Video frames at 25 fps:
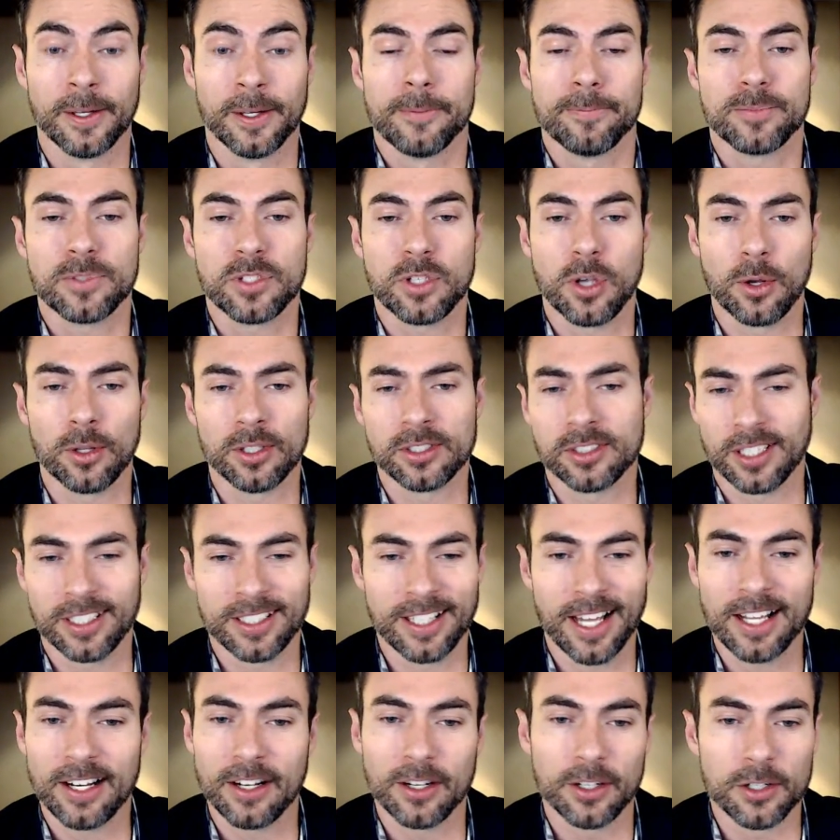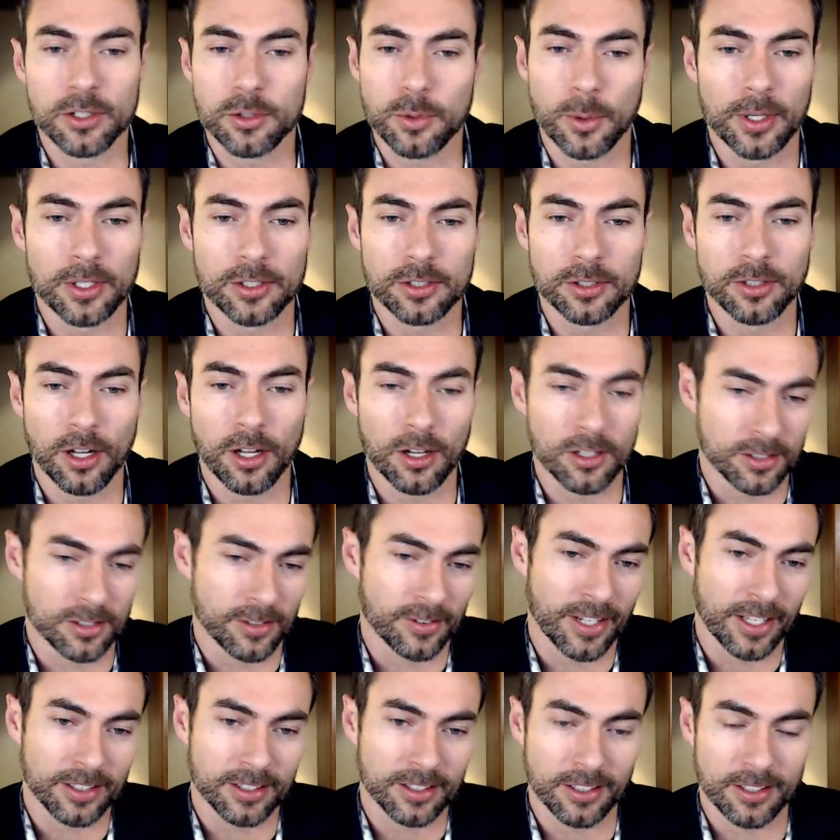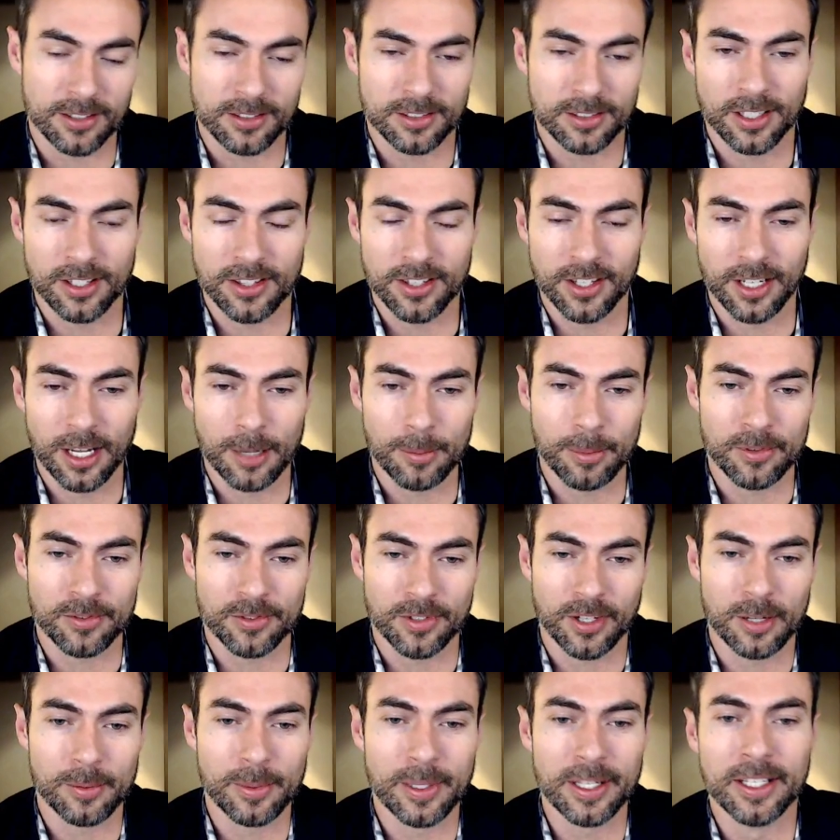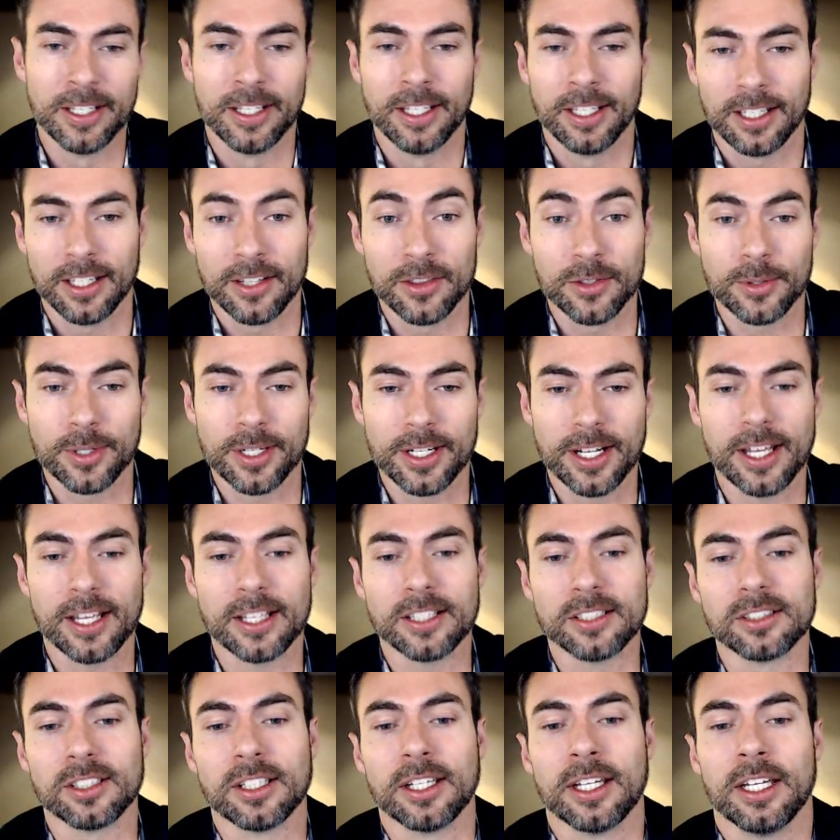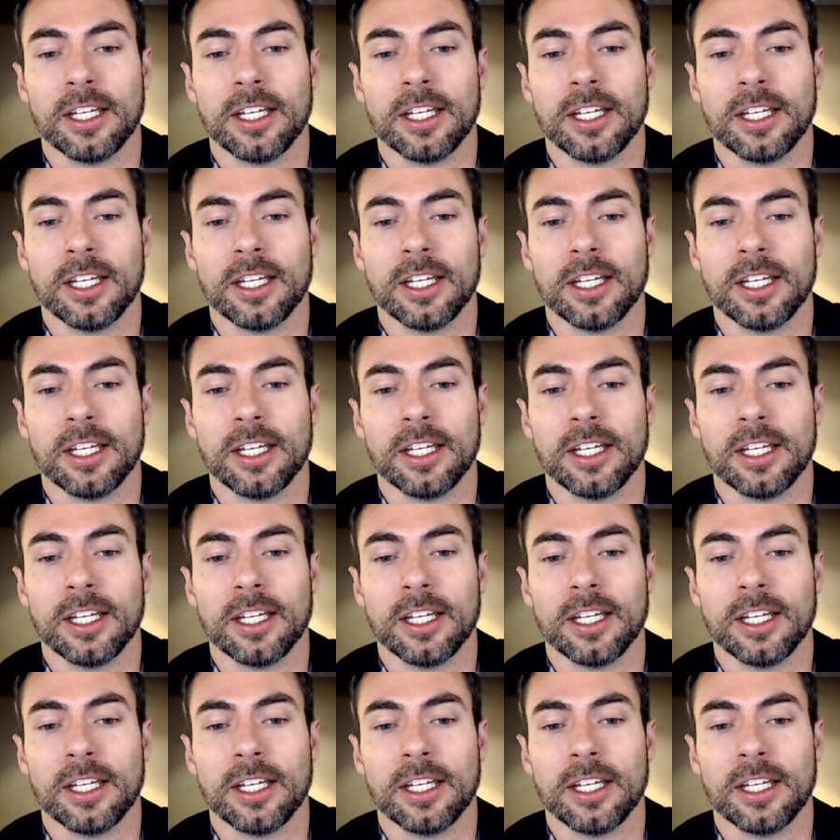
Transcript: So it was like $922. I've got the thing up in front of me in 3 days.